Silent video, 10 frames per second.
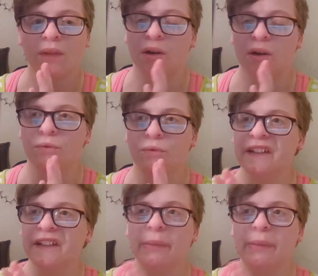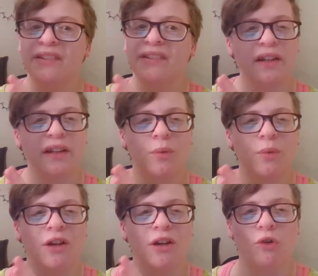really basically we
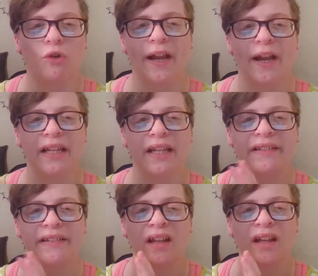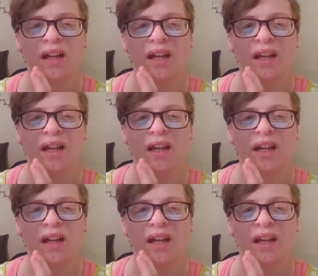can credit